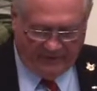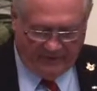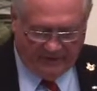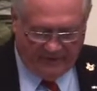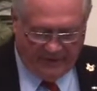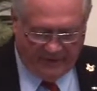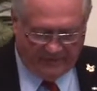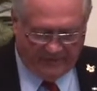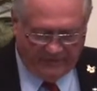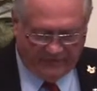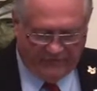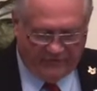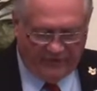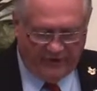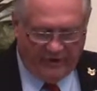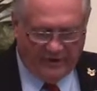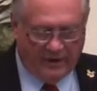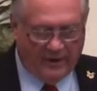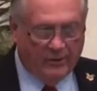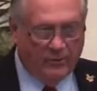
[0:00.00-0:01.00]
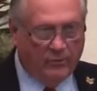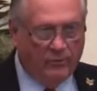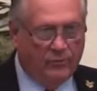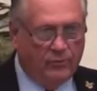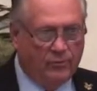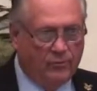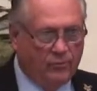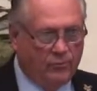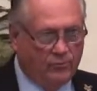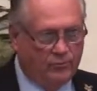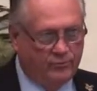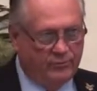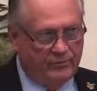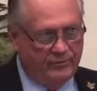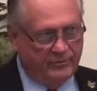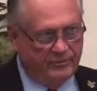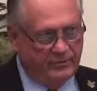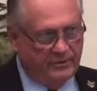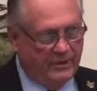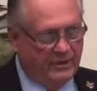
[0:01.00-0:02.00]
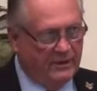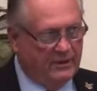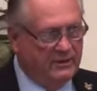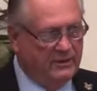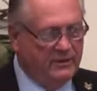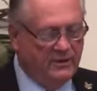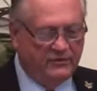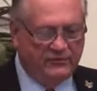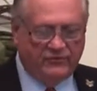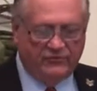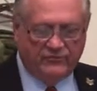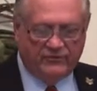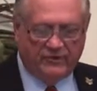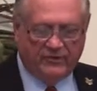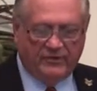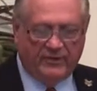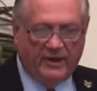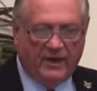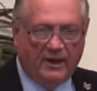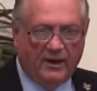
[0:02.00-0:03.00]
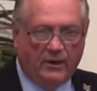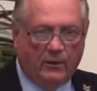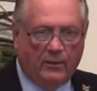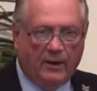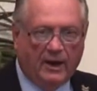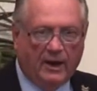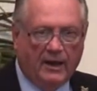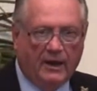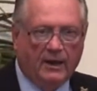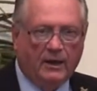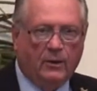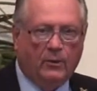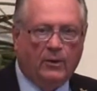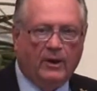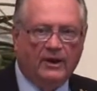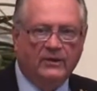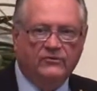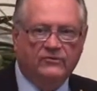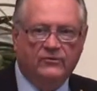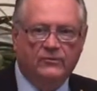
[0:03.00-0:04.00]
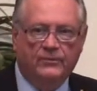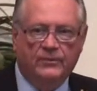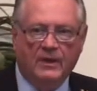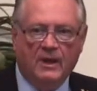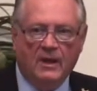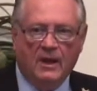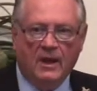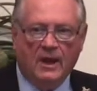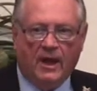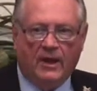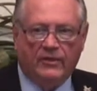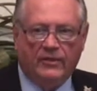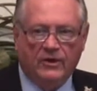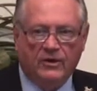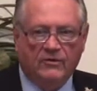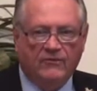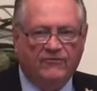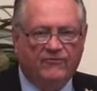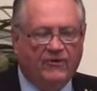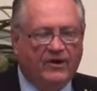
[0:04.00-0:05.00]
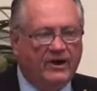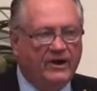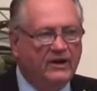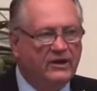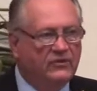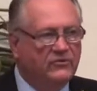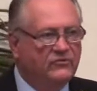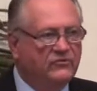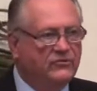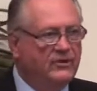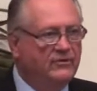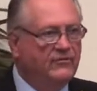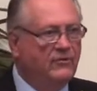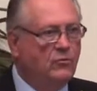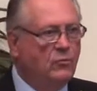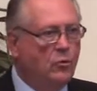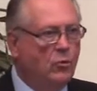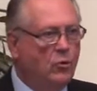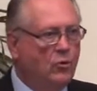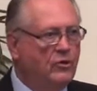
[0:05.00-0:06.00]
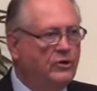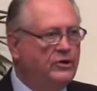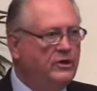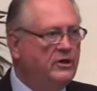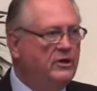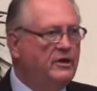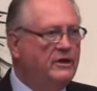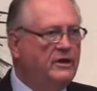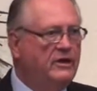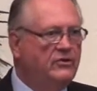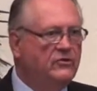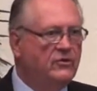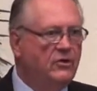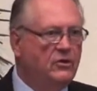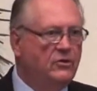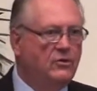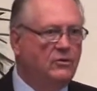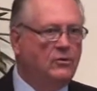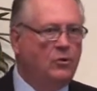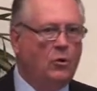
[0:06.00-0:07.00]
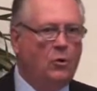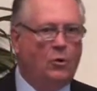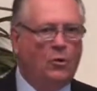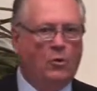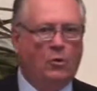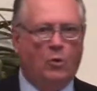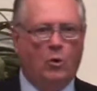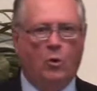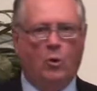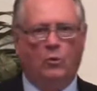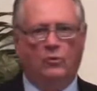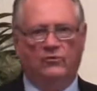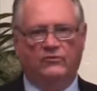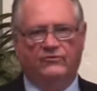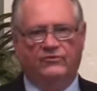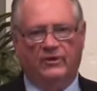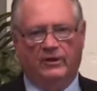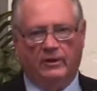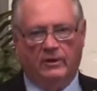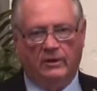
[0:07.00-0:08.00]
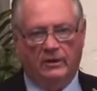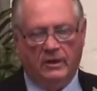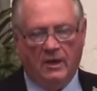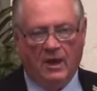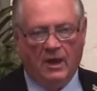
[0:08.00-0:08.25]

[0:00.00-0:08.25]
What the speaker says: and they have the Shia, cousins of the Alawites, and they're fighting a civil war, killing each other wholesale.